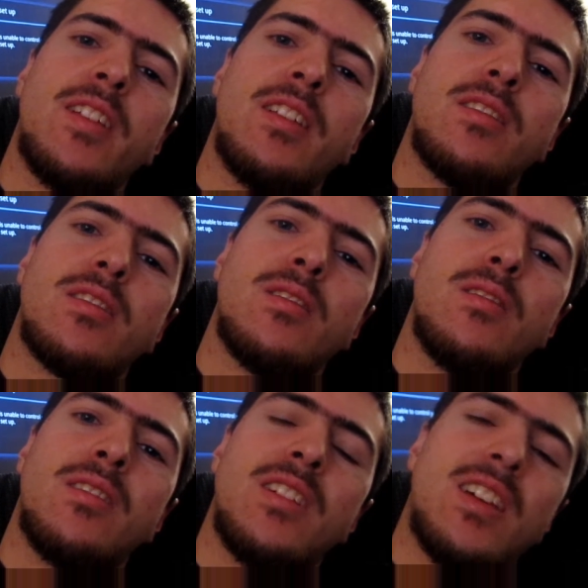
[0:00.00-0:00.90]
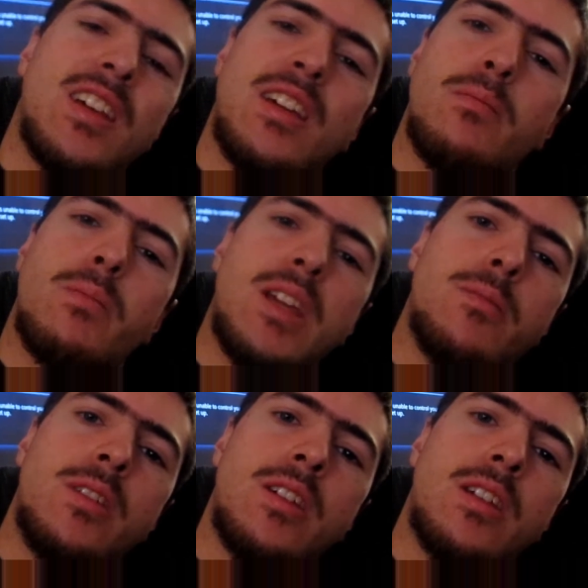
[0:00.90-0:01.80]
in, so
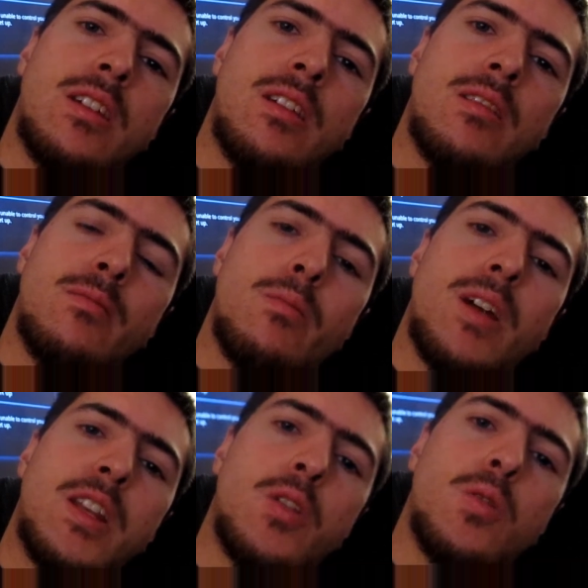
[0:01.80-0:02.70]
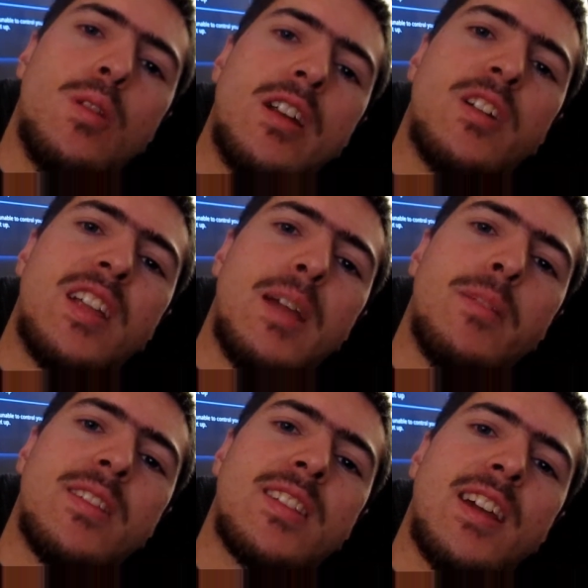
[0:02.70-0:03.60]
maybe my new
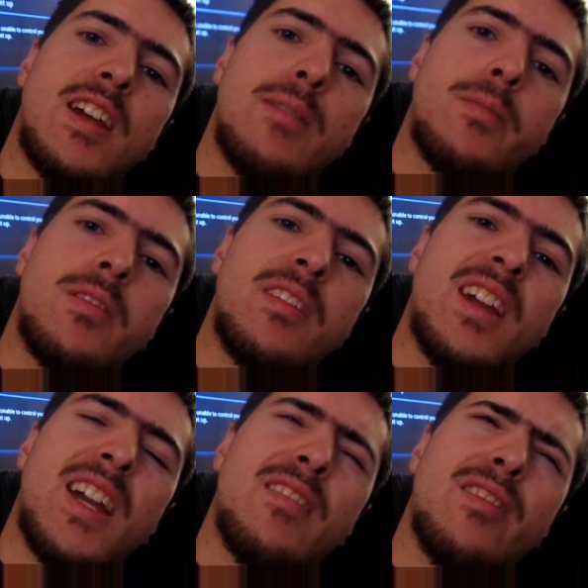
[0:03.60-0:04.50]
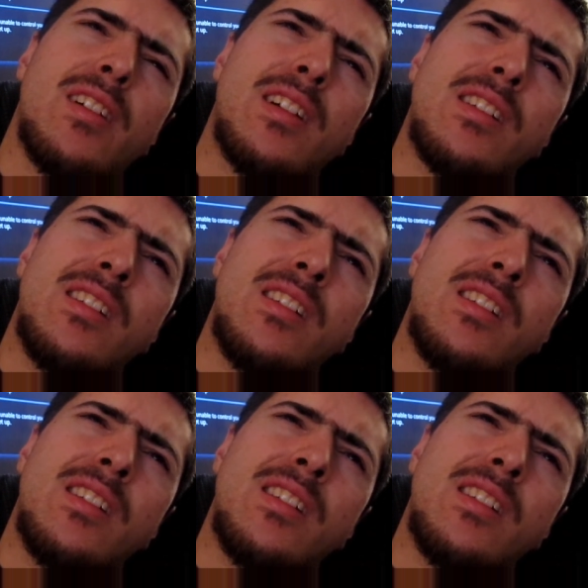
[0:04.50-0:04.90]
entertainment setup and kind of a